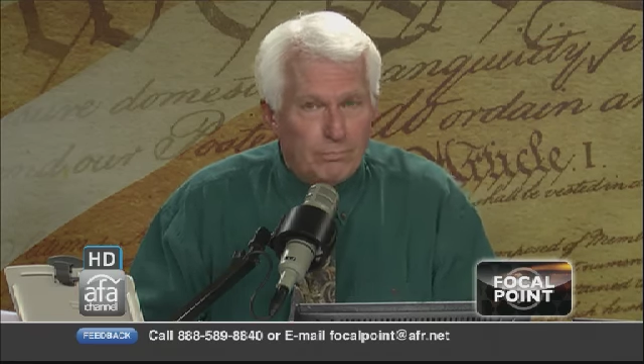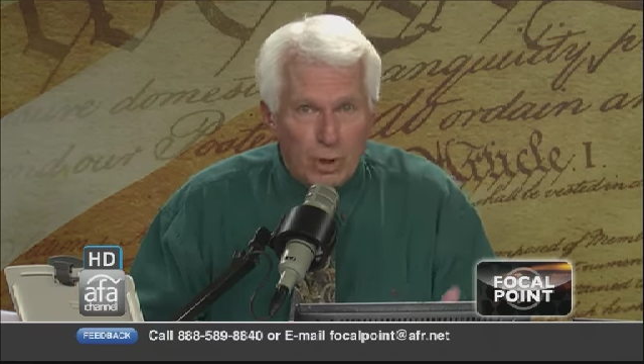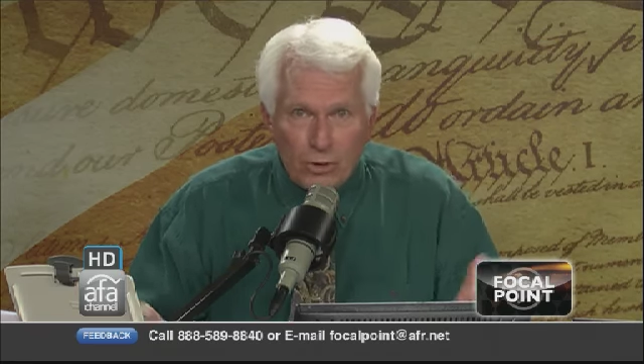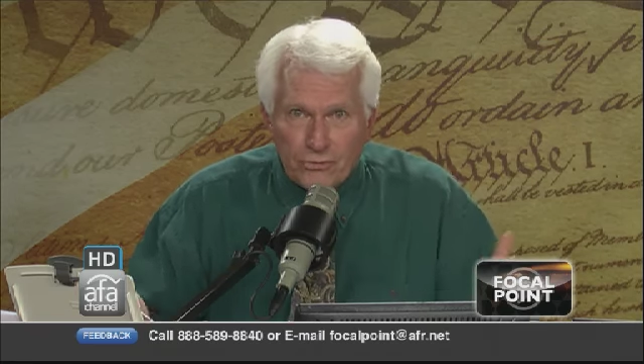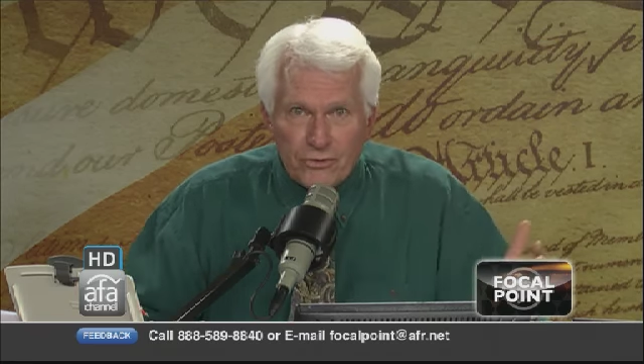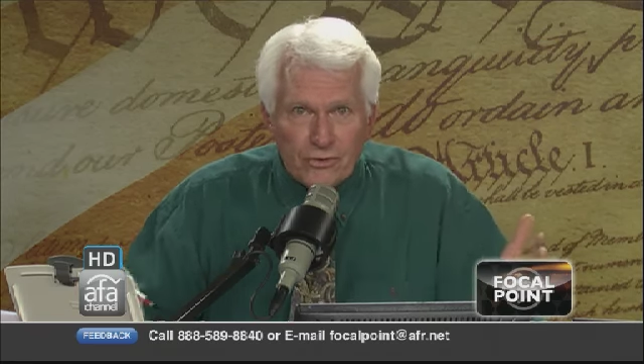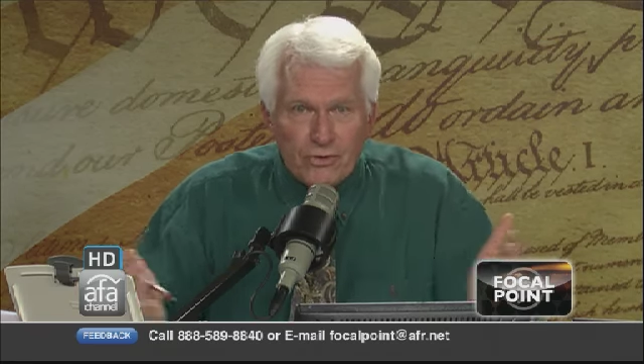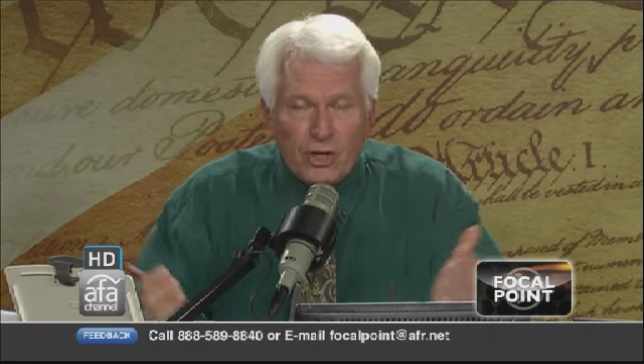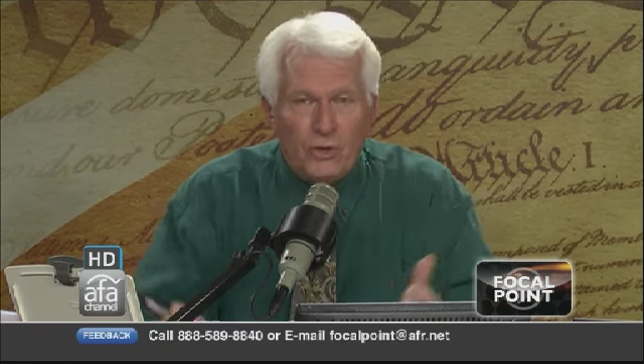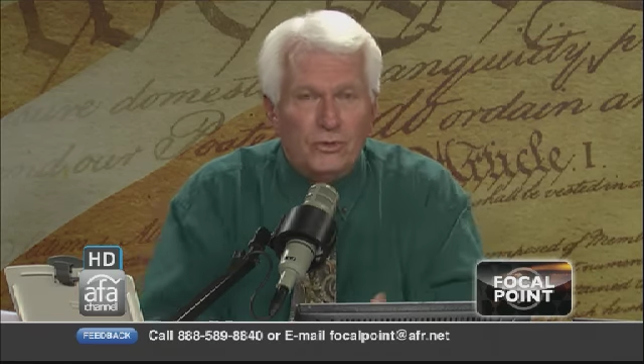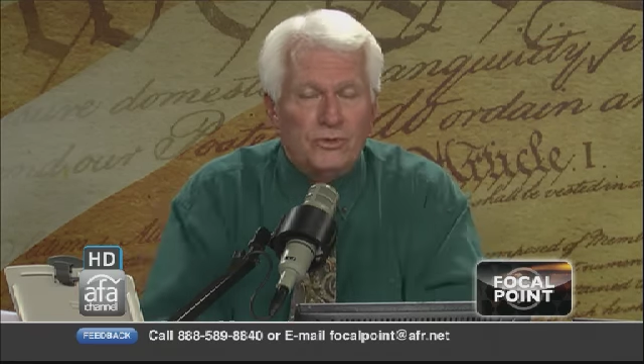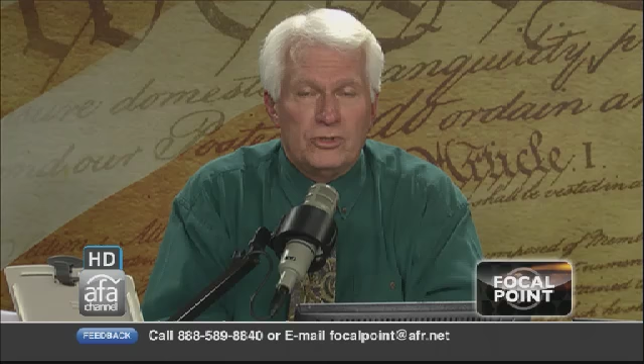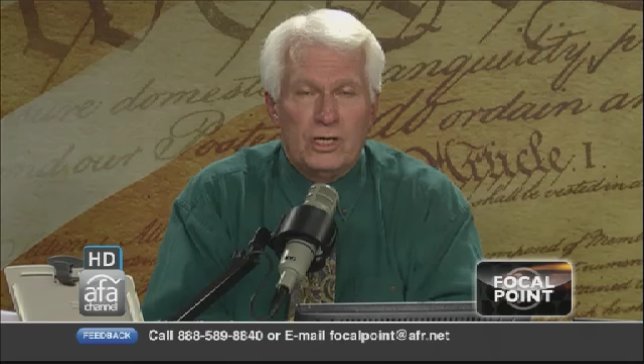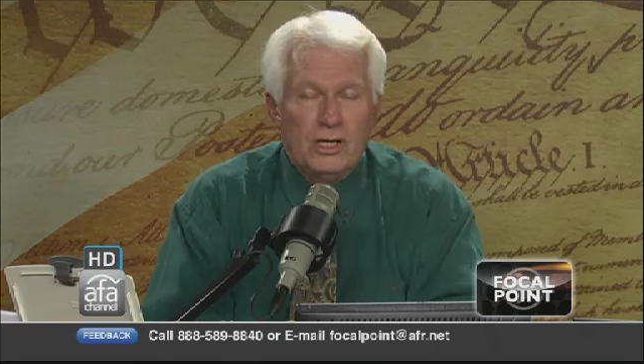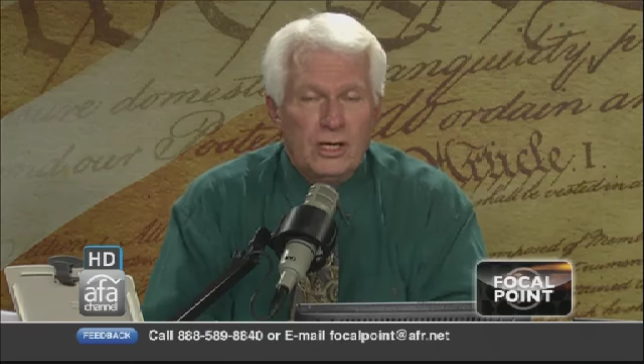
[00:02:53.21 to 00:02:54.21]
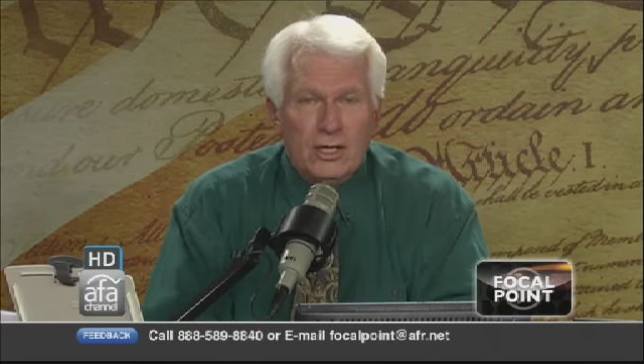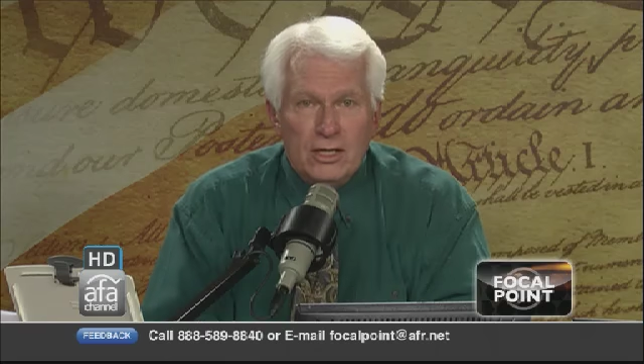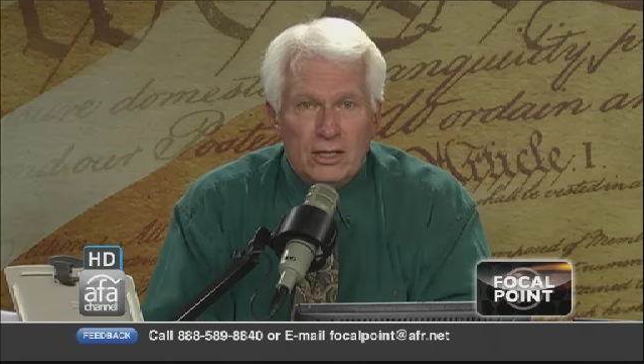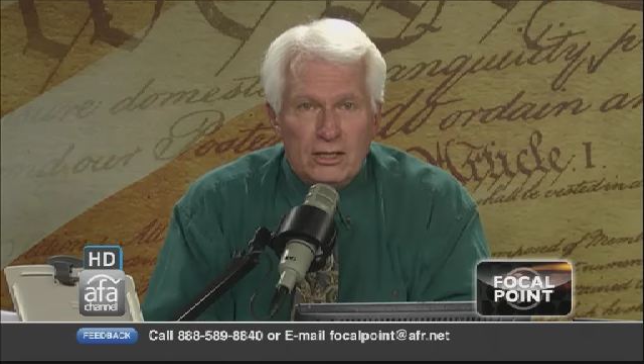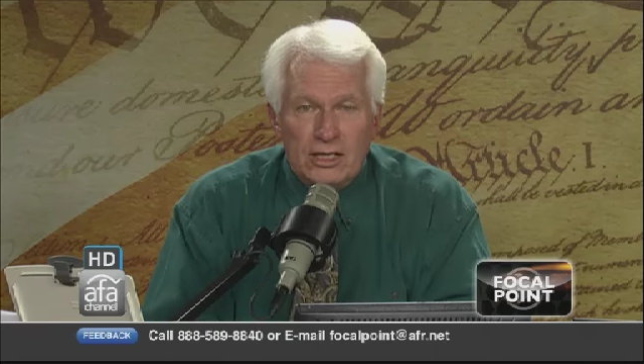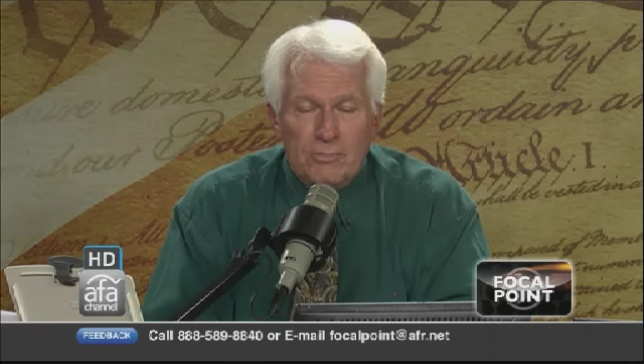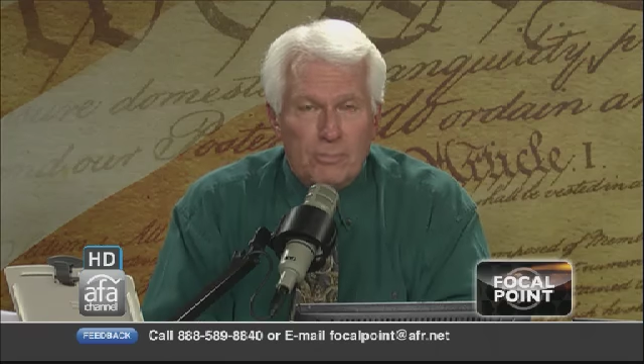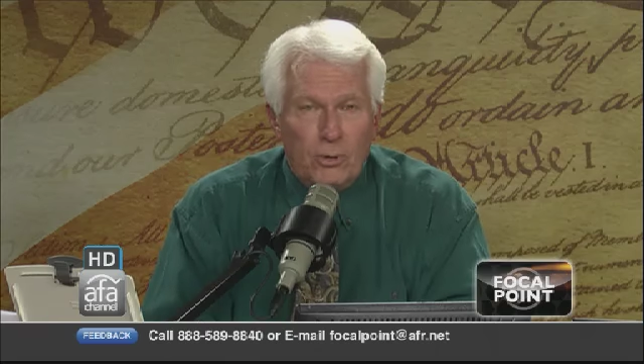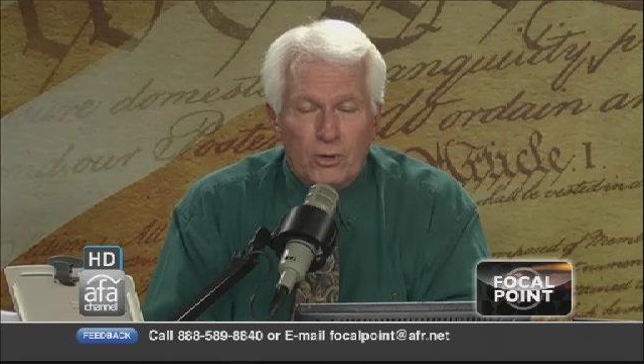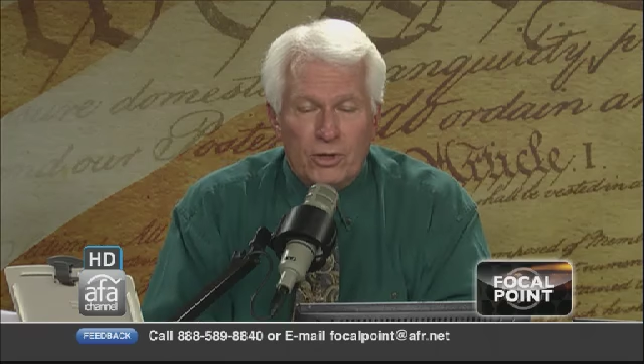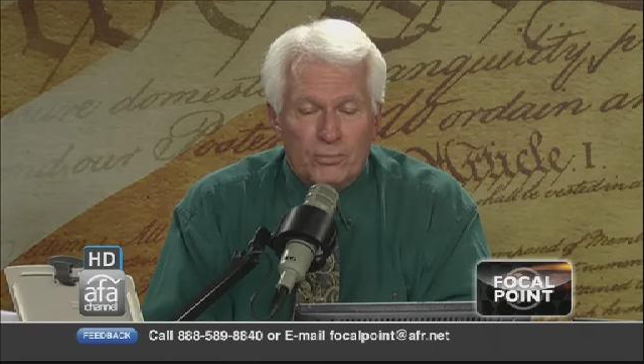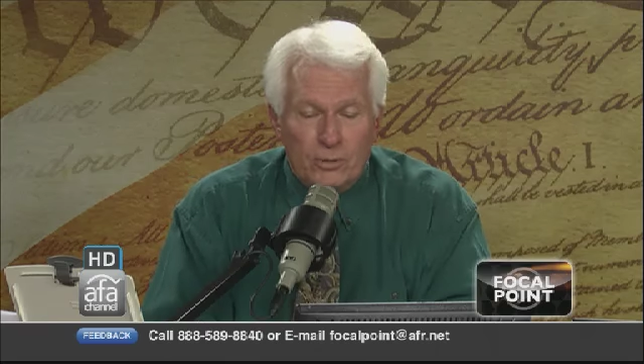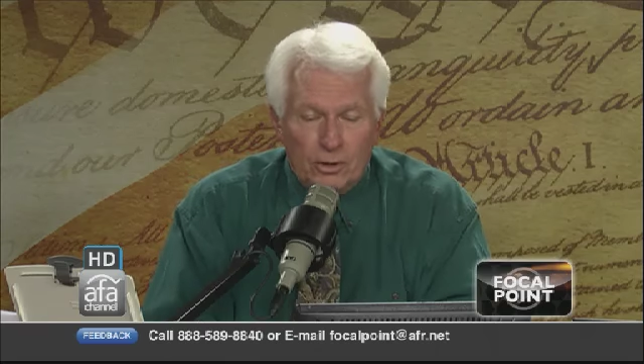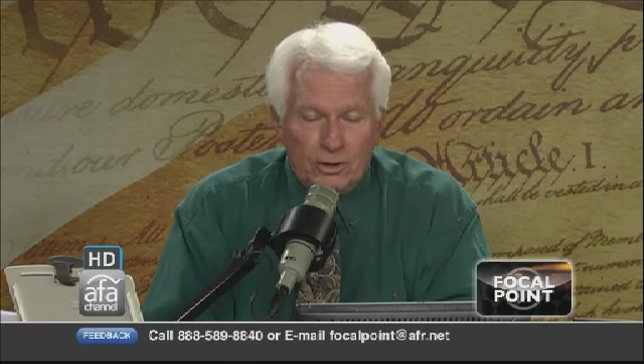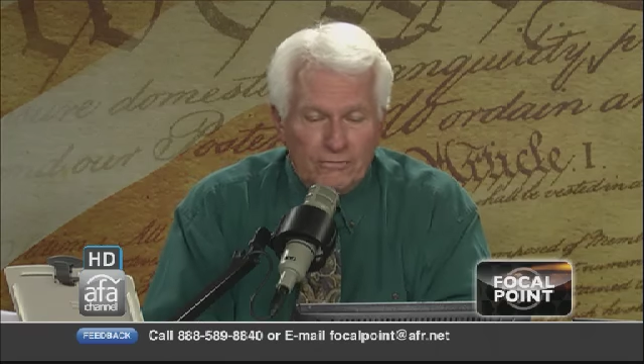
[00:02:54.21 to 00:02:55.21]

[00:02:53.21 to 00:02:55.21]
Both of those deportable